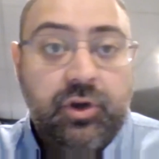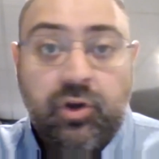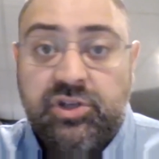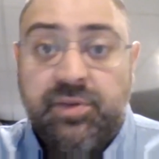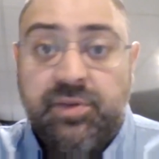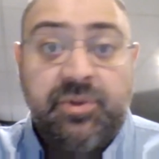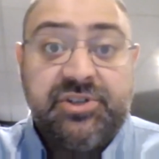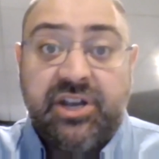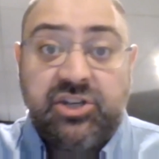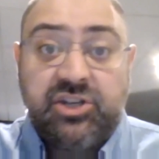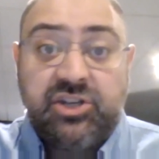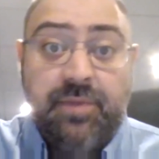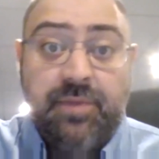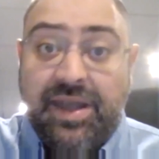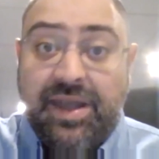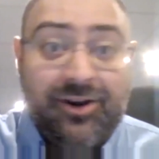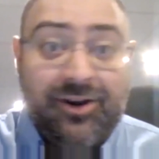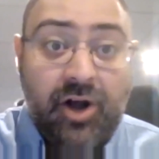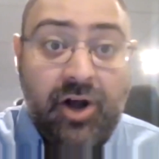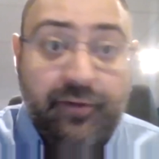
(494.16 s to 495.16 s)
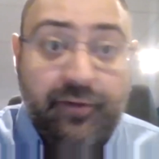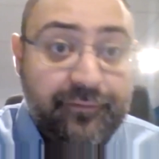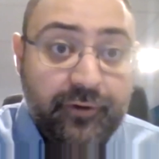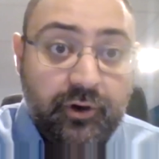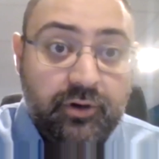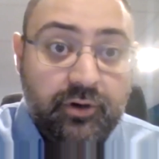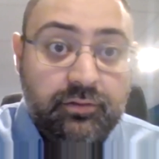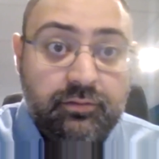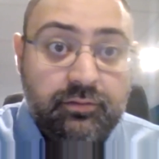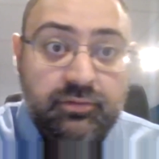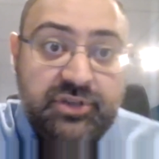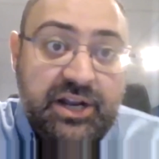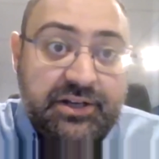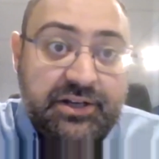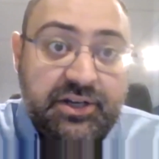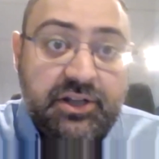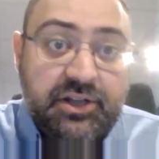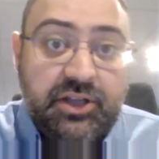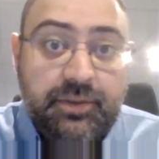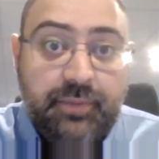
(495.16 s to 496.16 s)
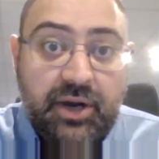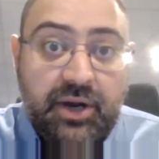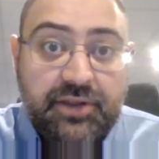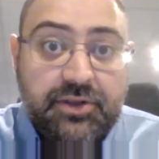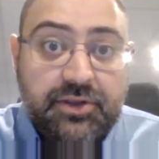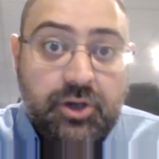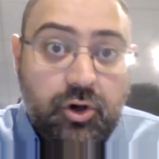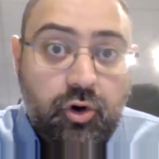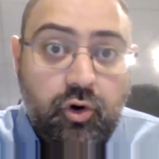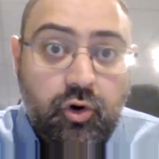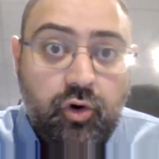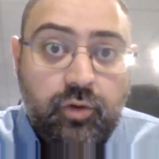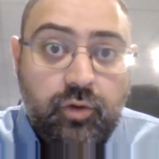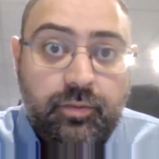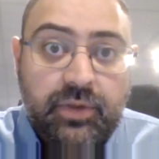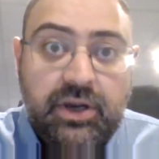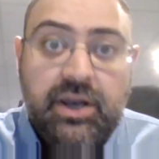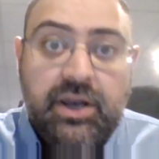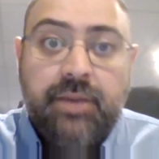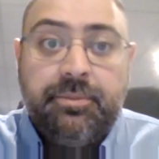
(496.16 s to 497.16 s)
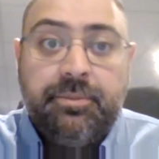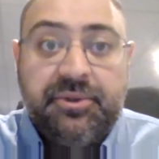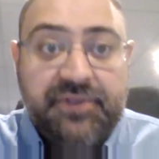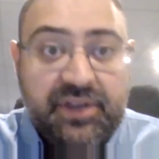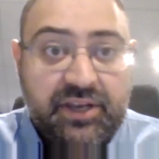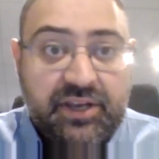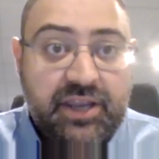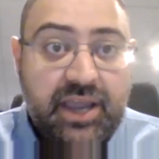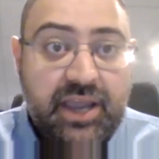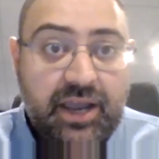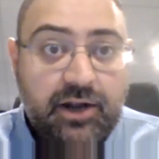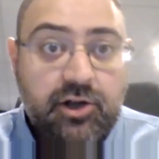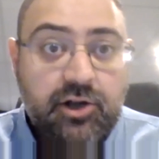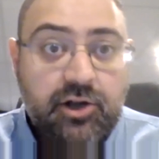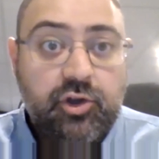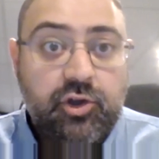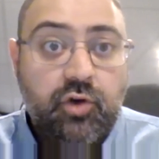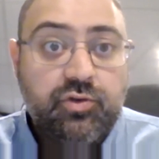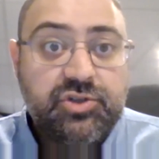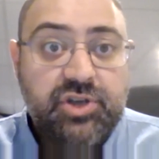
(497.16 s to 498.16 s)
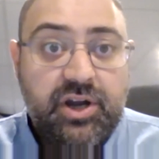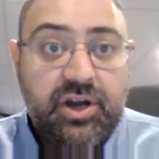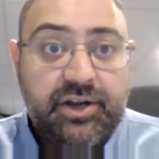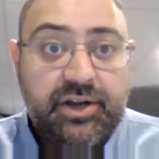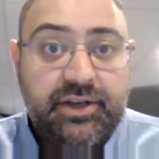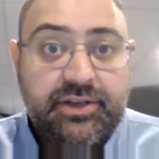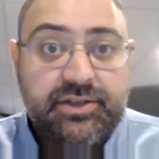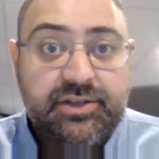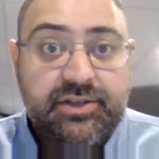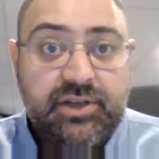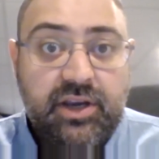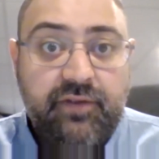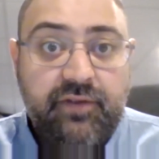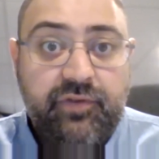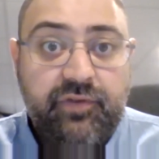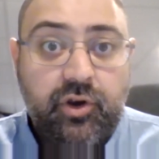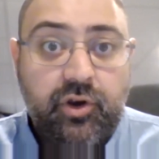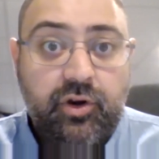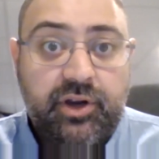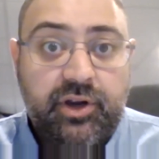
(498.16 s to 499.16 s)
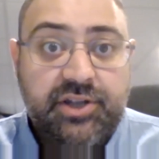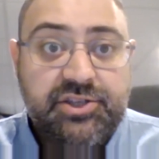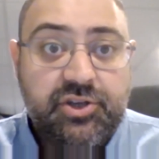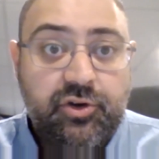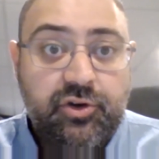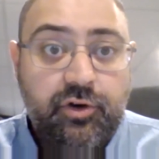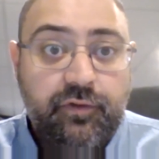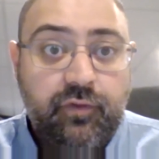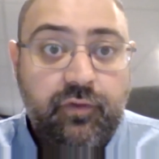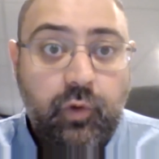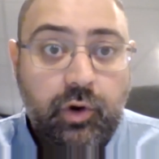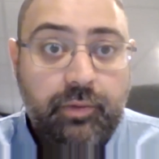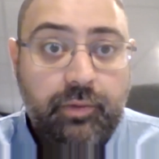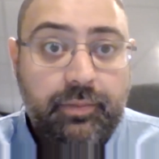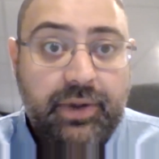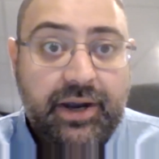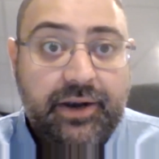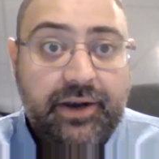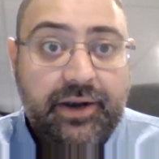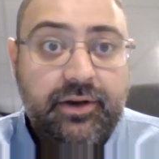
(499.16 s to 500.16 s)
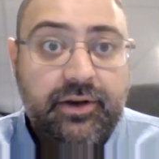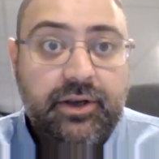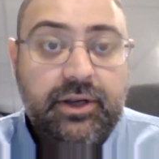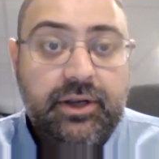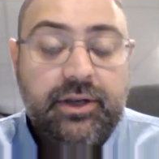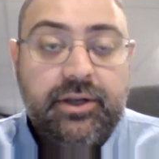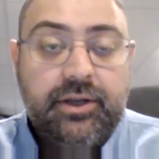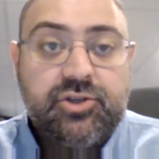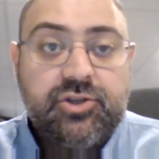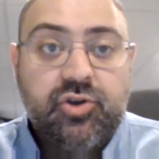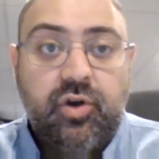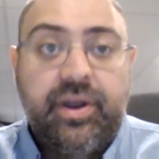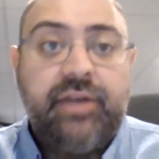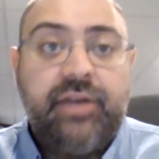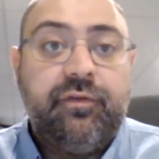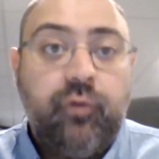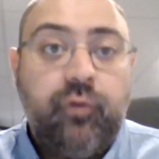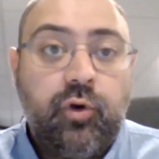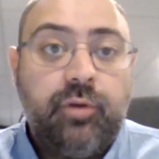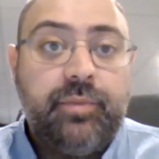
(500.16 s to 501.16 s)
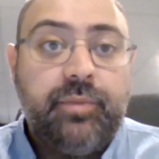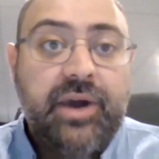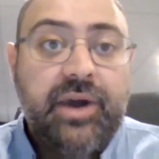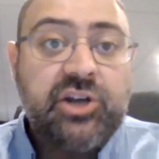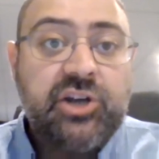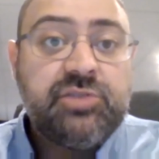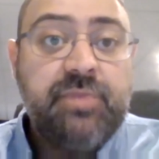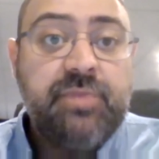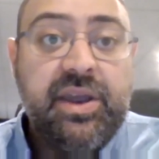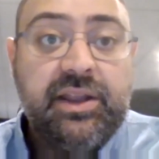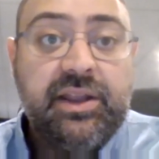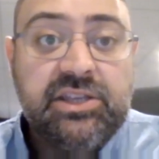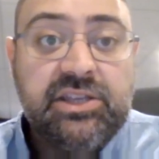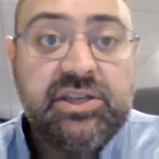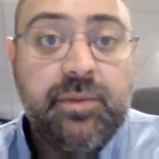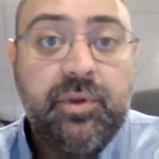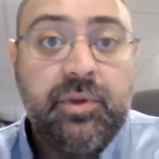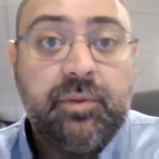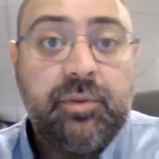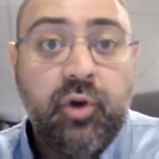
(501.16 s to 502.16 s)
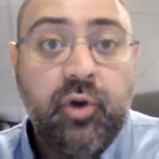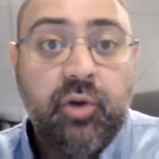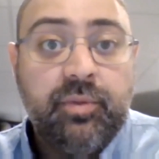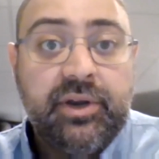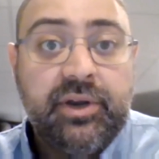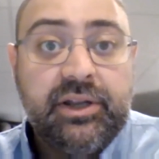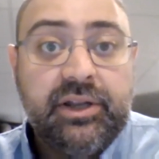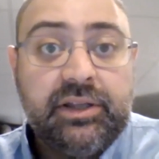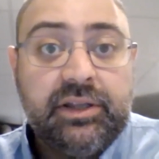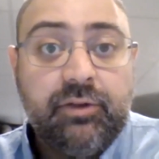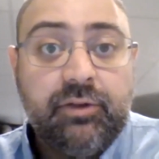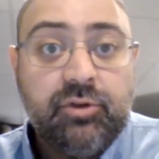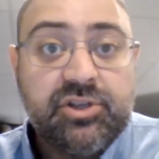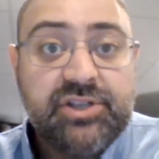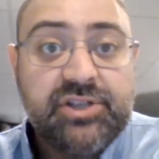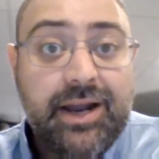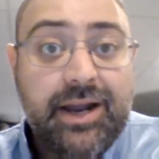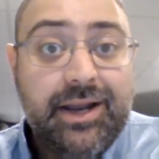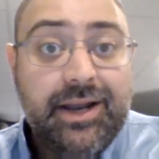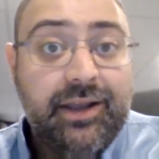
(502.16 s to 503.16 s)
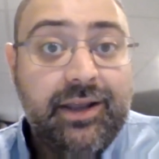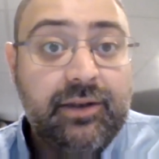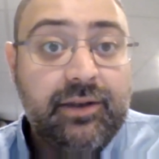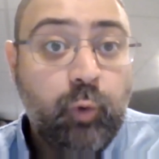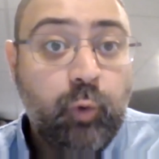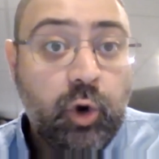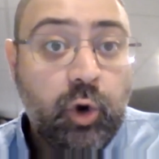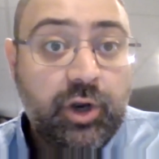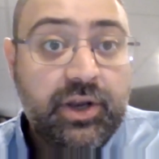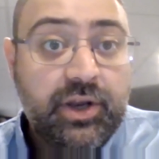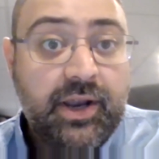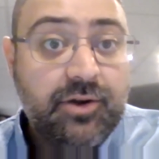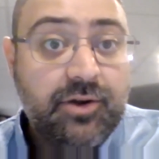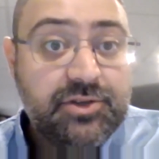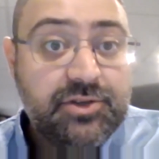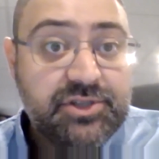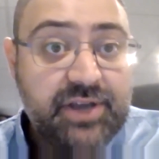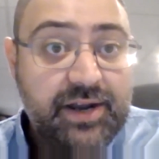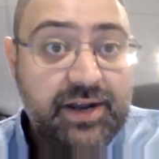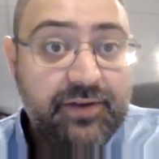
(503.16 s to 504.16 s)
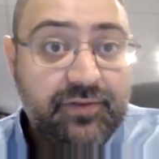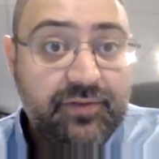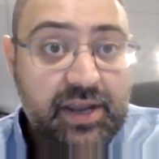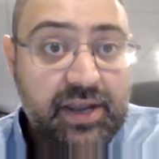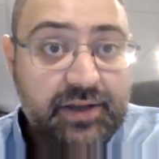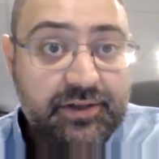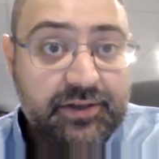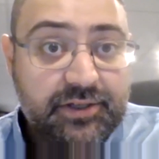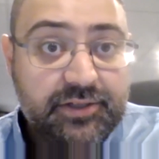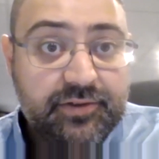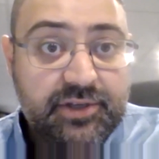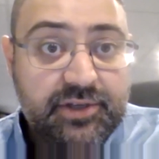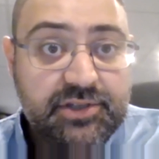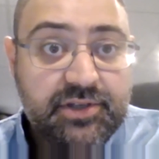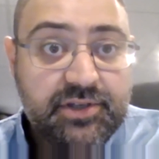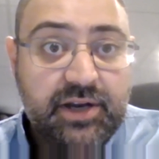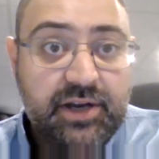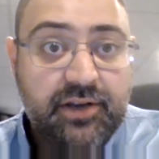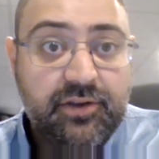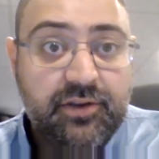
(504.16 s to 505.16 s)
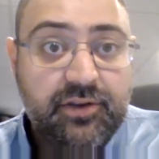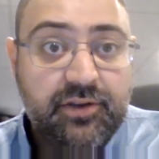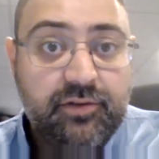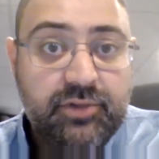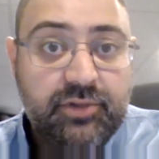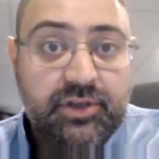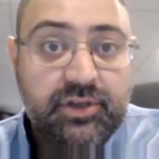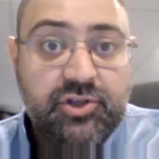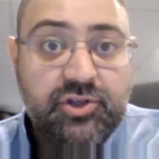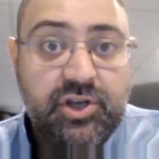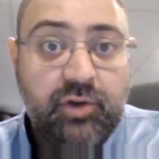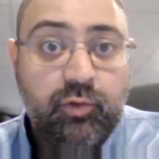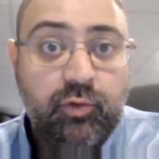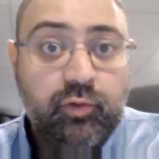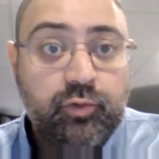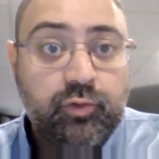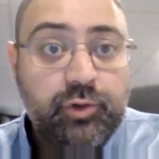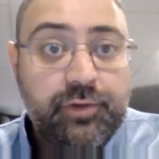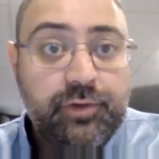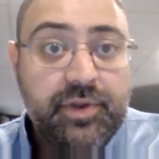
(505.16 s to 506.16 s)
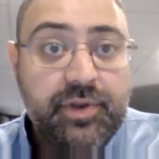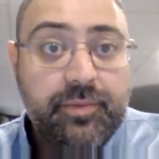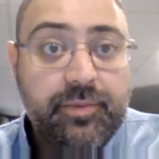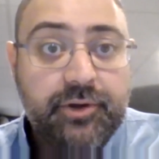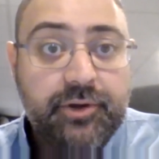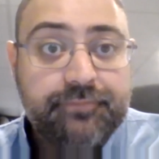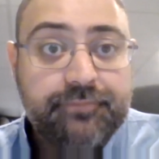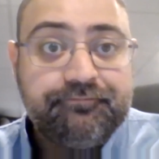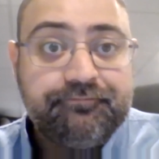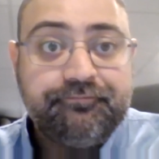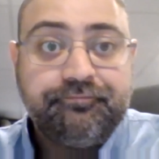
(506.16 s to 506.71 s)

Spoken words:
someone's actually made an offer, technically bought the home, but then can't close on it if they're considered a foreign buyer. So again, foreign buyers, mainly someone permanently residing and working outside of Canada is kind of the general rule of thumb there.